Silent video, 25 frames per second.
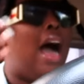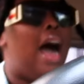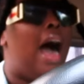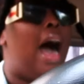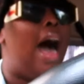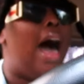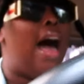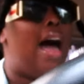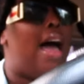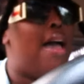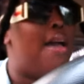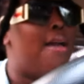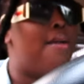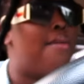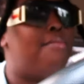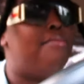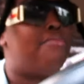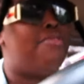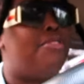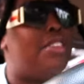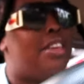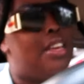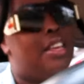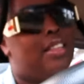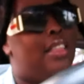I
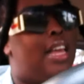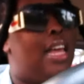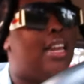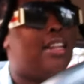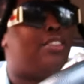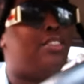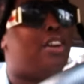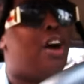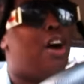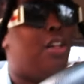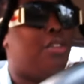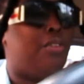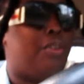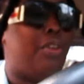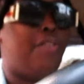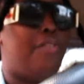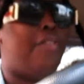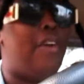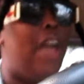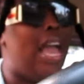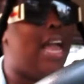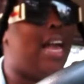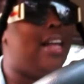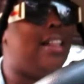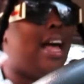think that it's all gonna
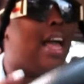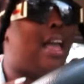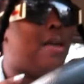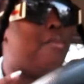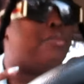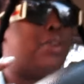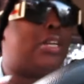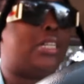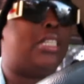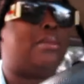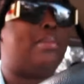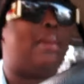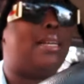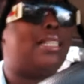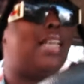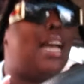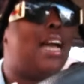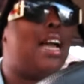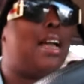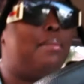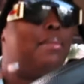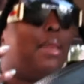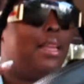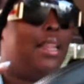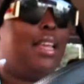fail, I am wasting my
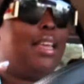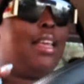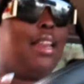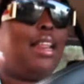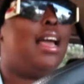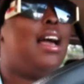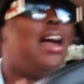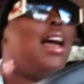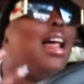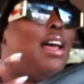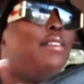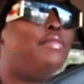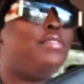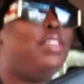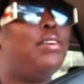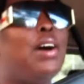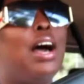time, yada yada.